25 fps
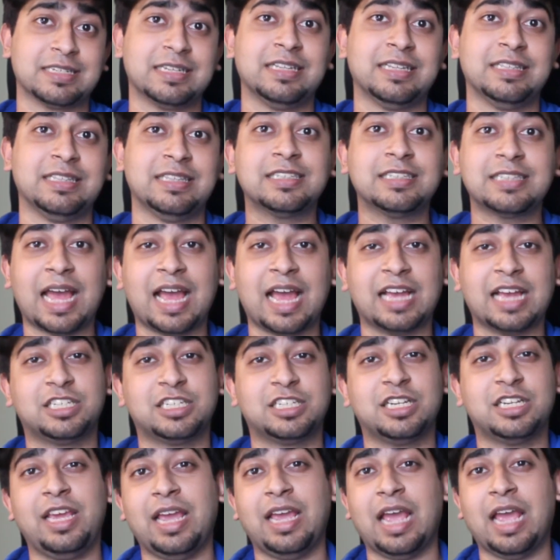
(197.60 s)
This actually
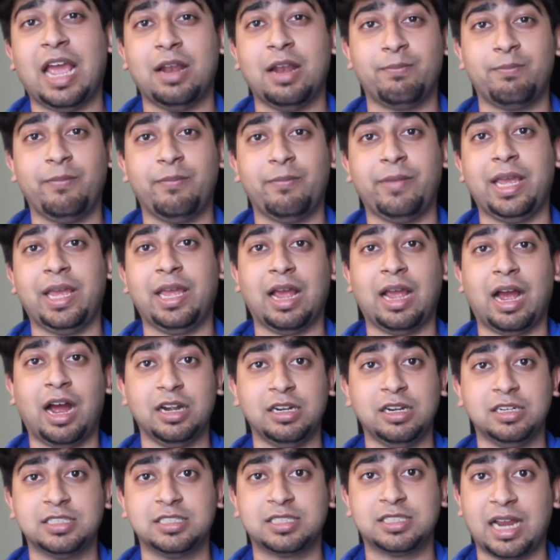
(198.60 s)
helped me
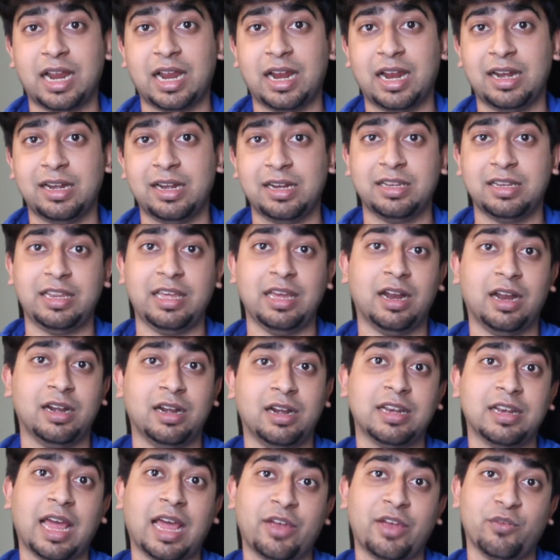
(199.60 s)
understand the
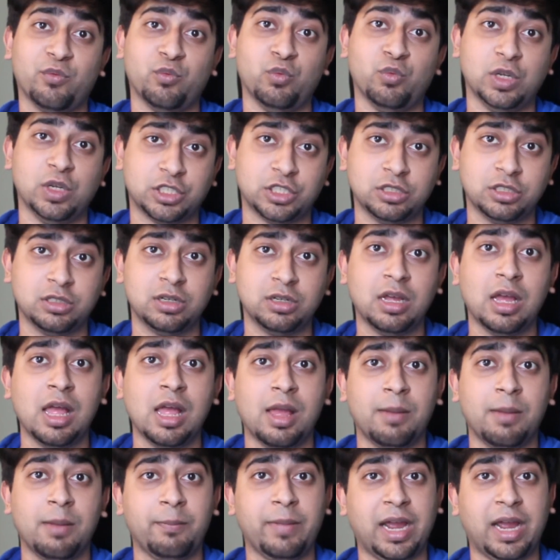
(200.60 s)
underlying vision
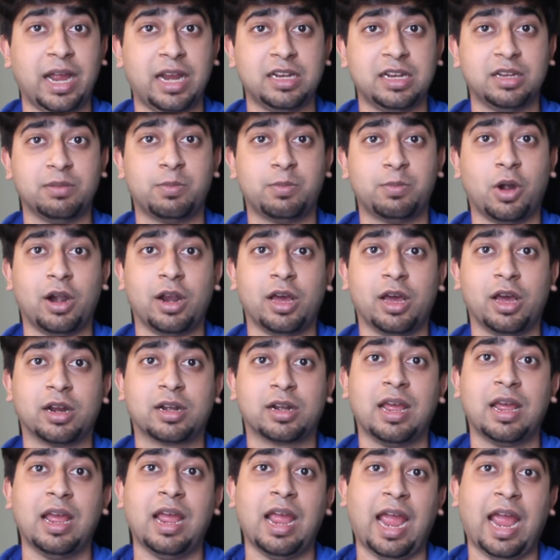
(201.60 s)
behind the product
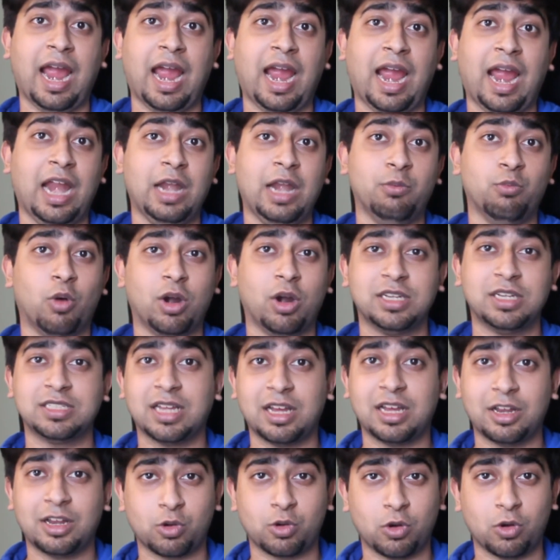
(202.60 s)
and what is our
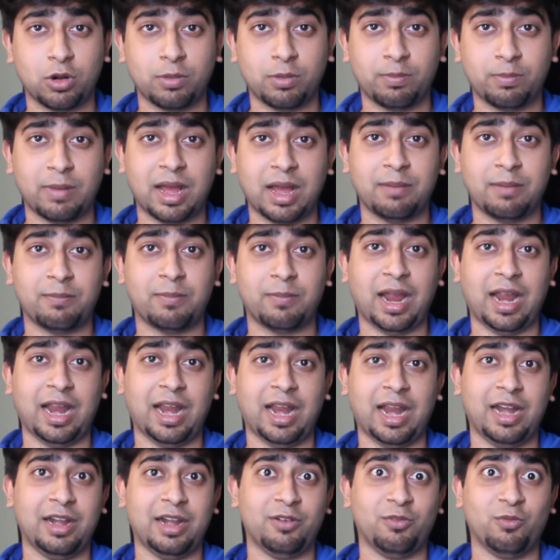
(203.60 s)
roadmap
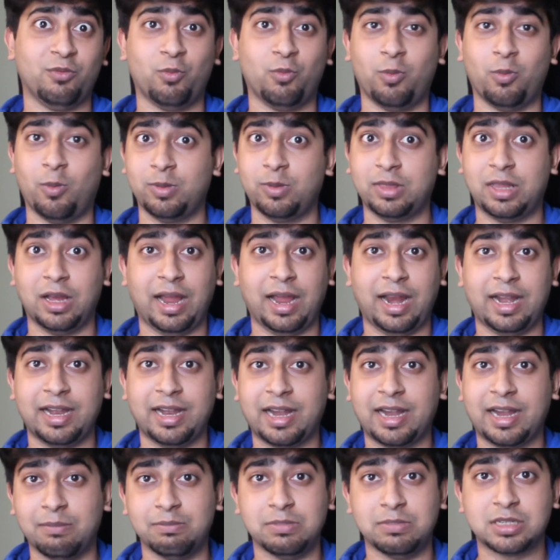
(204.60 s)
and the entire
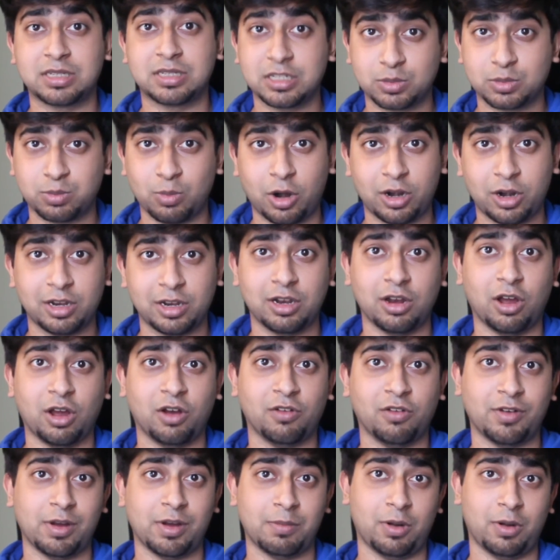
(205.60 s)
business model of our
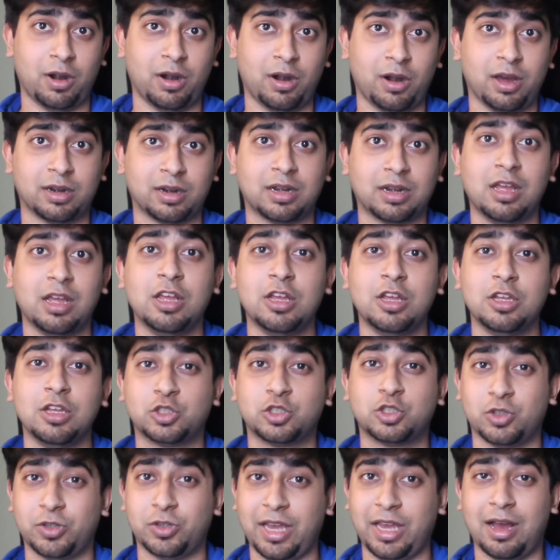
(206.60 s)
product. So
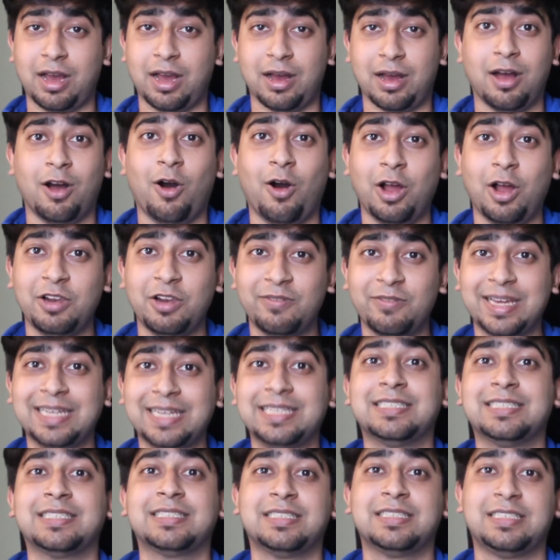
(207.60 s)
yeah, always
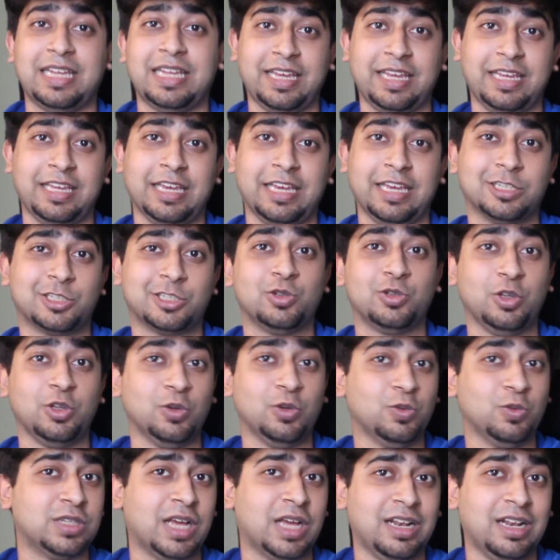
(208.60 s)
say yes to new
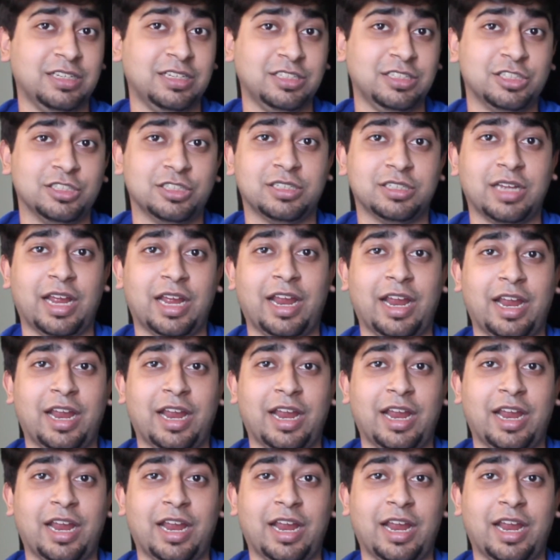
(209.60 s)
challenges and new